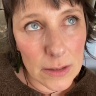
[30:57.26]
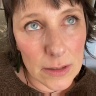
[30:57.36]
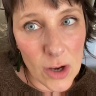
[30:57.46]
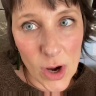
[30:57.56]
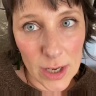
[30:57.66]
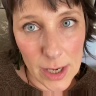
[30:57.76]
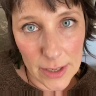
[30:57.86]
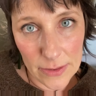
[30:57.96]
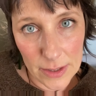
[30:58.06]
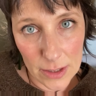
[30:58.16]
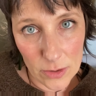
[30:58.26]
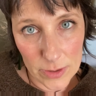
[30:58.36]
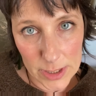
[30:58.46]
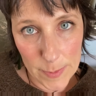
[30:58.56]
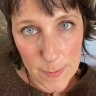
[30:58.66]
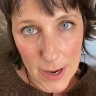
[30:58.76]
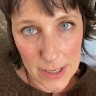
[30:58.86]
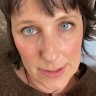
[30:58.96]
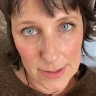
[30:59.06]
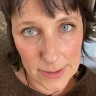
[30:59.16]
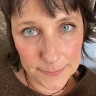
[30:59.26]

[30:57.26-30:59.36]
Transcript: kind of like a thin and crispy base.